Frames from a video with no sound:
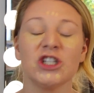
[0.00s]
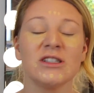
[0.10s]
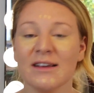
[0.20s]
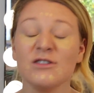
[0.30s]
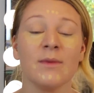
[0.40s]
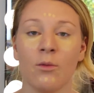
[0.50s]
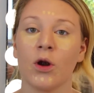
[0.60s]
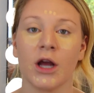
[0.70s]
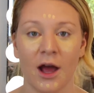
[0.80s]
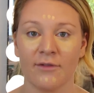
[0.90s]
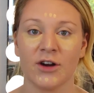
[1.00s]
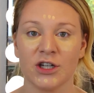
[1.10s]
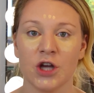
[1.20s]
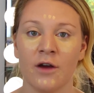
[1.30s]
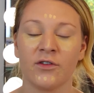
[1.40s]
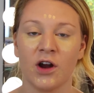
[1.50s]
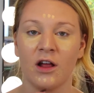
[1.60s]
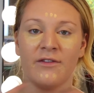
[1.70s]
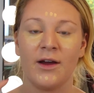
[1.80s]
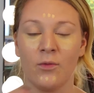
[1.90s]
It just gives me more coverage
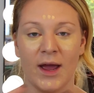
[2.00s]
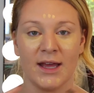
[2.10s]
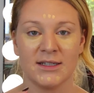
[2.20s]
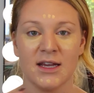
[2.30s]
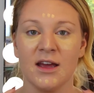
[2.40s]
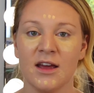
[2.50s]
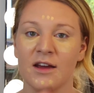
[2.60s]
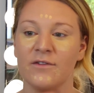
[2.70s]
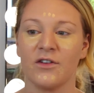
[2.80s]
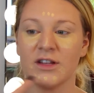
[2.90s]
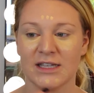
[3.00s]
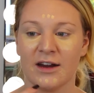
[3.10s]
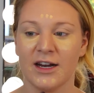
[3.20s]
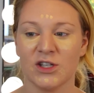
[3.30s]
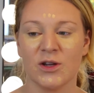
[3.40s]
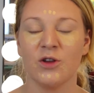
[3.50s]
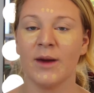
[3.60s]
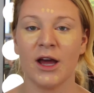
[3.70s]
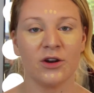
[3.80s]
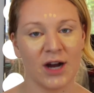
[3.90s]
overall if I wait for this area. So I do
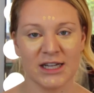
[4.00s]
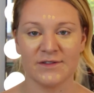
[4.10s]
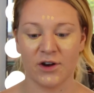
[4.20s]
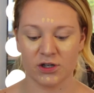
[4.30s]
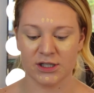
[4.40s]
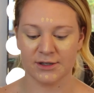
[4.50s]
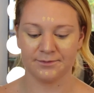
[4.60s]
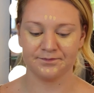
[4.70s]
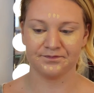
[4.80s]
my under eyes first.